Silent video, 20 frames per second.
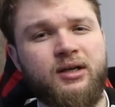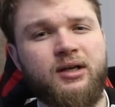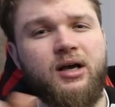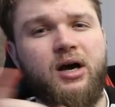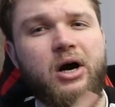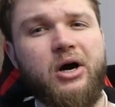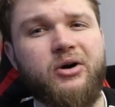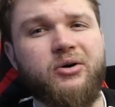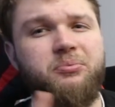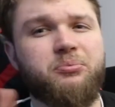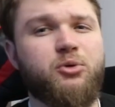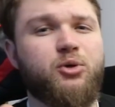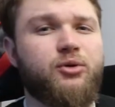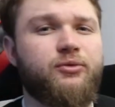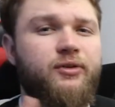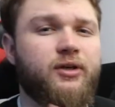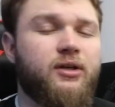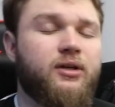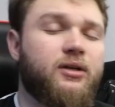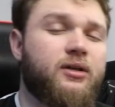how I'm
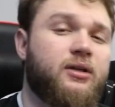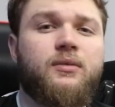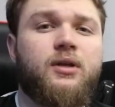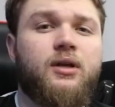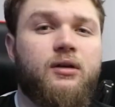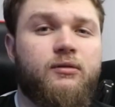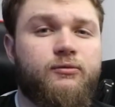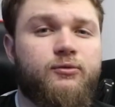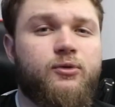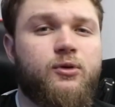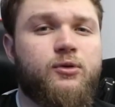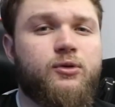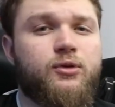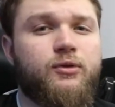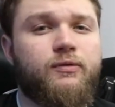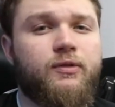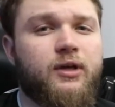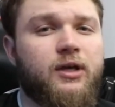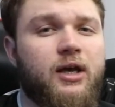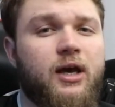moving in front
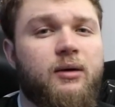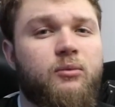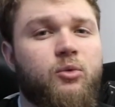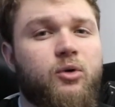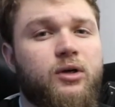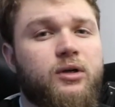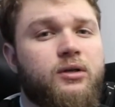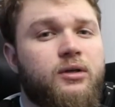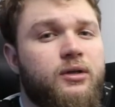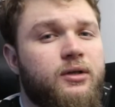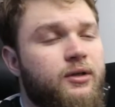of the camera.